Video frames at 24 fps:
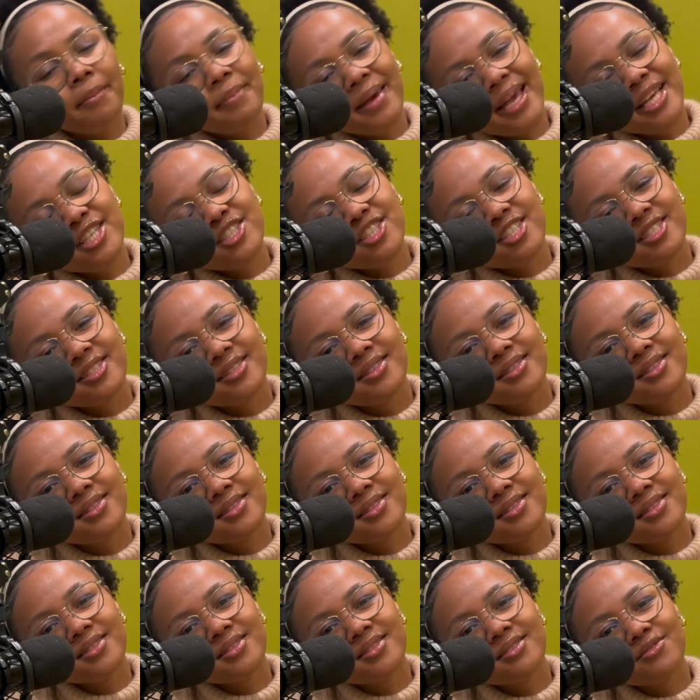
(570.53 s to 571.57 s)
patience,
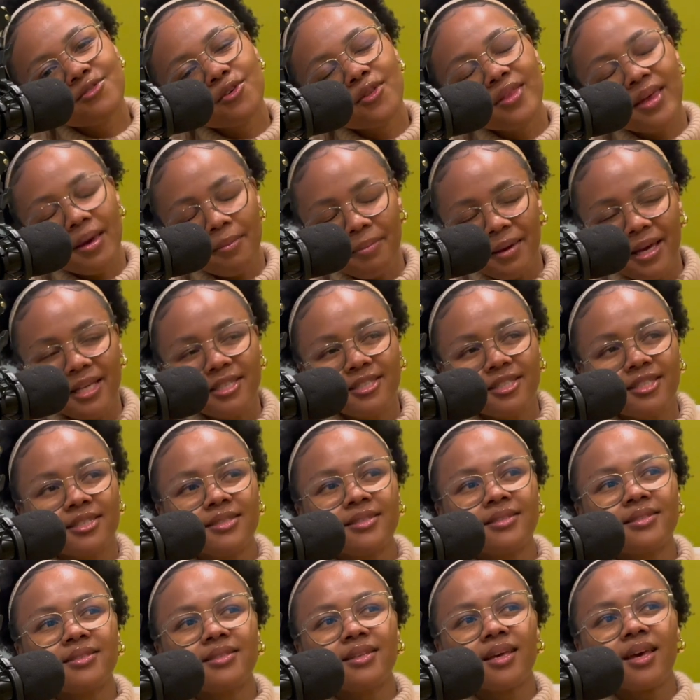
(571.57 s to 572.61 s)
for their
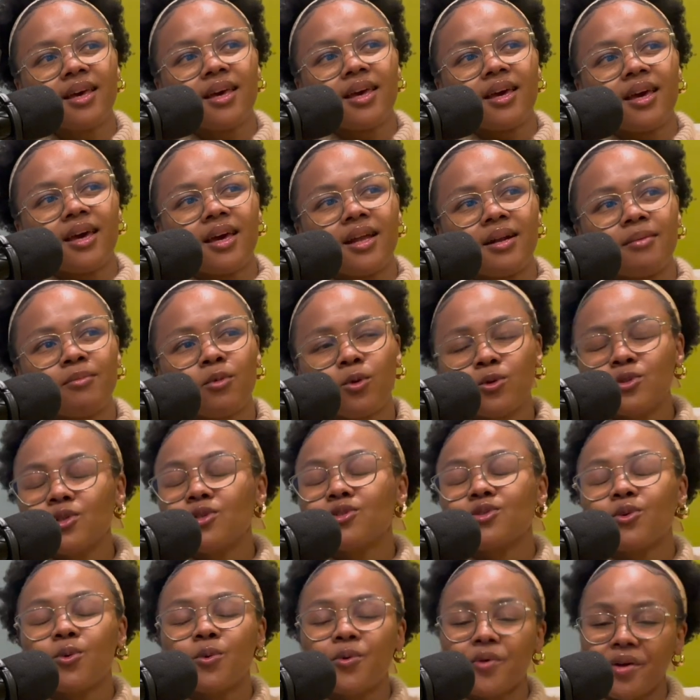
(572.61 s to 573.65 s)
patience. And I'm also
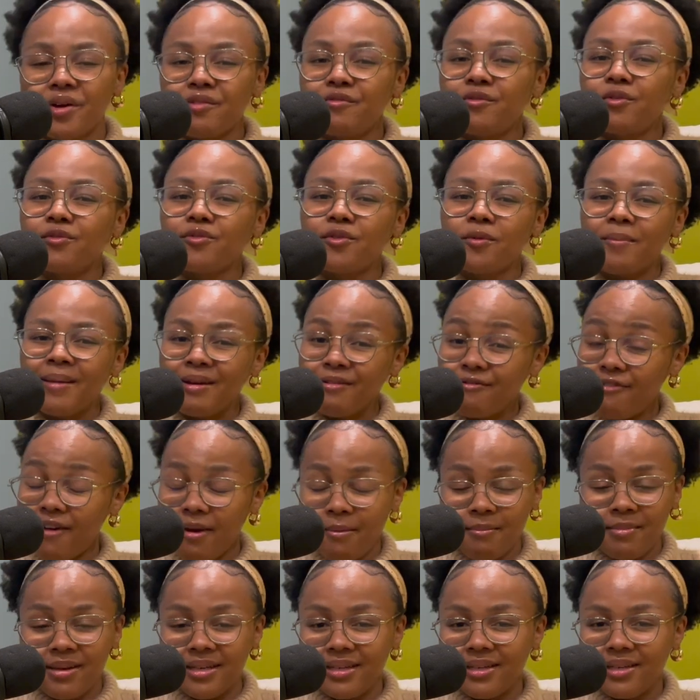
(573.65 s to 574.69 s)
so grateful for my
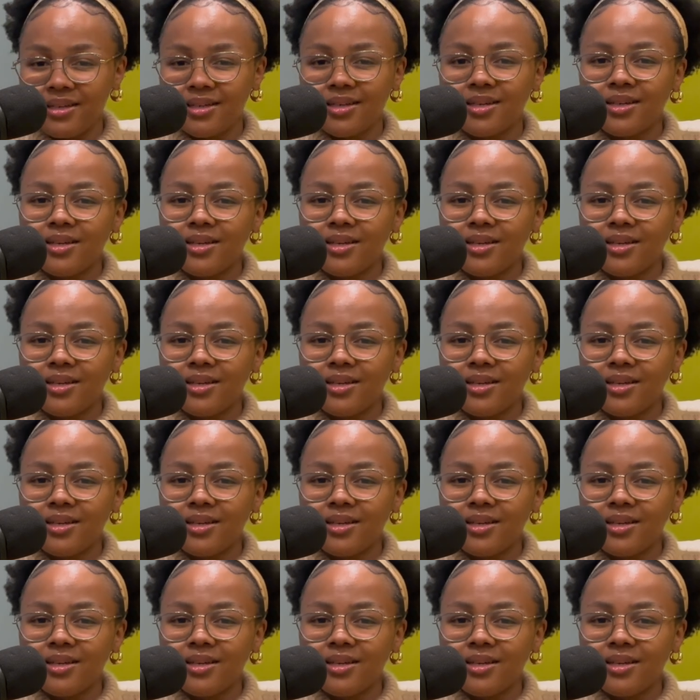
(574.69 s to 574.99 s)
family.